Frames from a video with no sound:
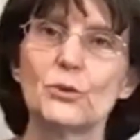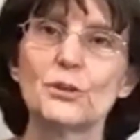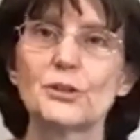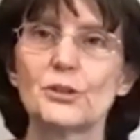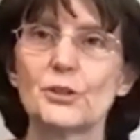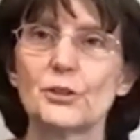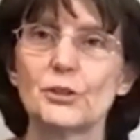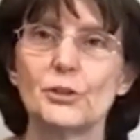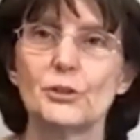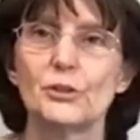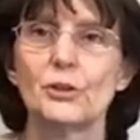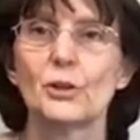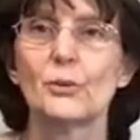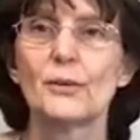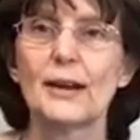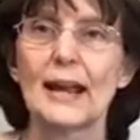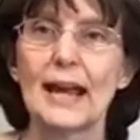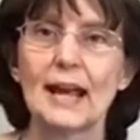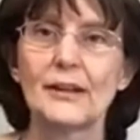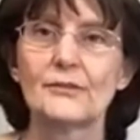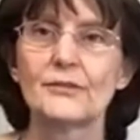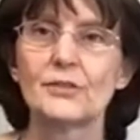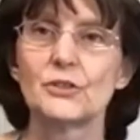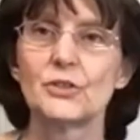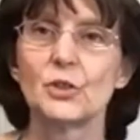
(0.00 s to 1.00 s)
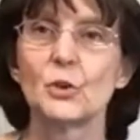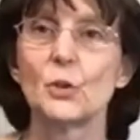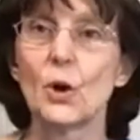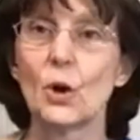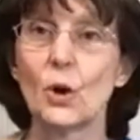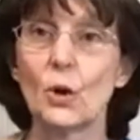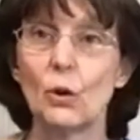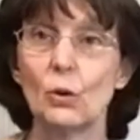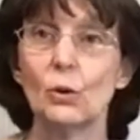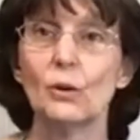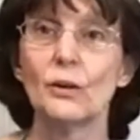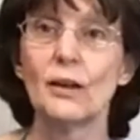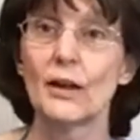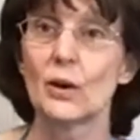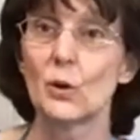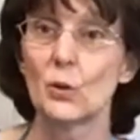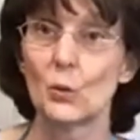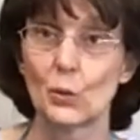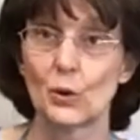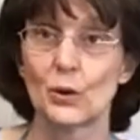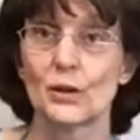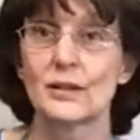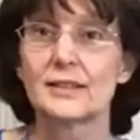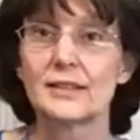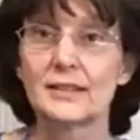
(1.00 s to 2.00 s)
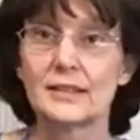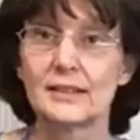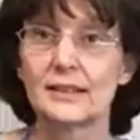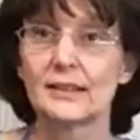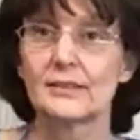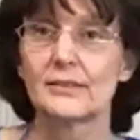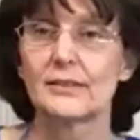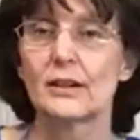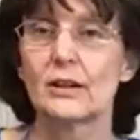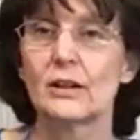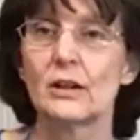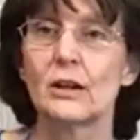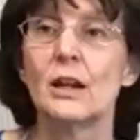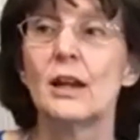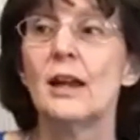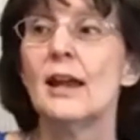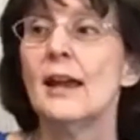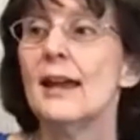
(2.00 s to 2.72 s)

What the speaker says: so you don't have to do a whole lot of work to get there.